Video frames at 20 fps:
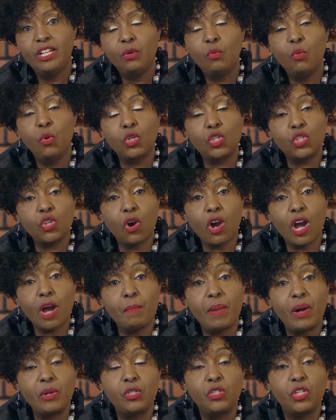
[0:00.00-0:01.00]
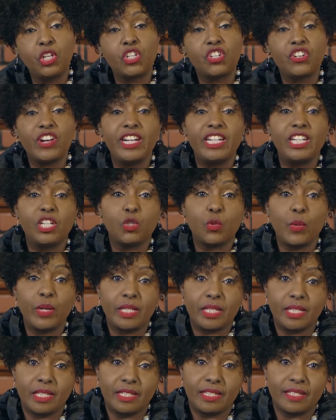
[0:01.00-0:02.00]
We'll talk about your trendy
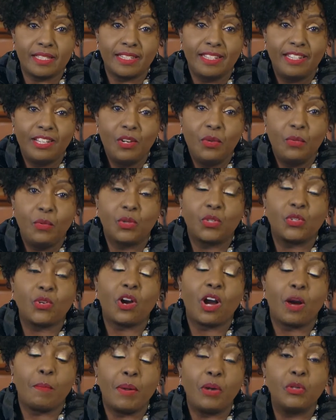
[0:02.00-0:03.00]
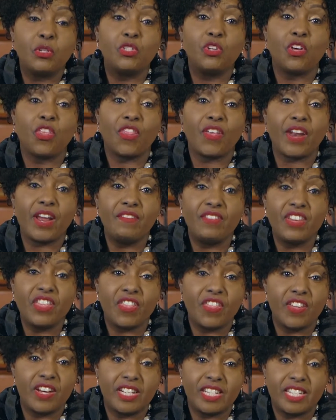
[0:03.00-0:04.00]
20s. We'll talk about your thriving
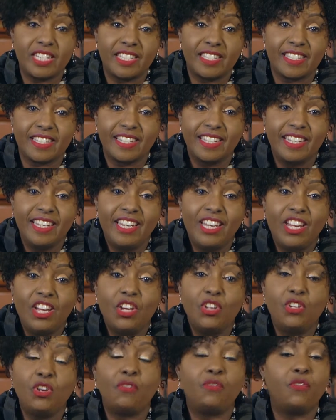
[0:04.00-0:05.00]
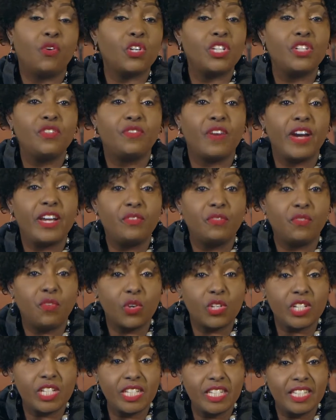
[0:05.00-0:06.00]
30s, your fortified
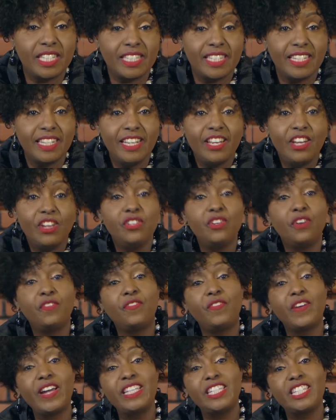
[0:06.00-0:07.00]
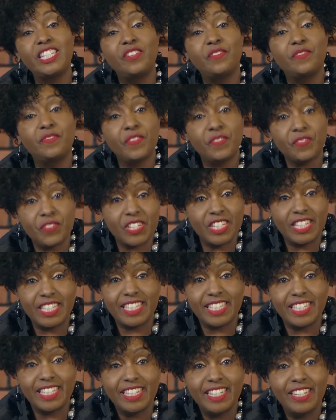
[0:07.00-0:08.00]
40s, your feisty
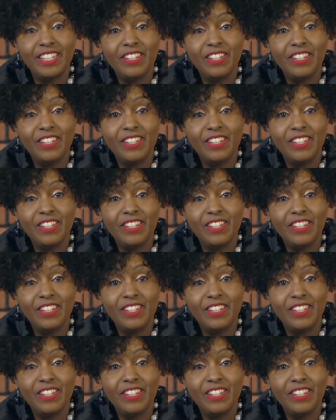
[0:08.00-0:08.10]
50s,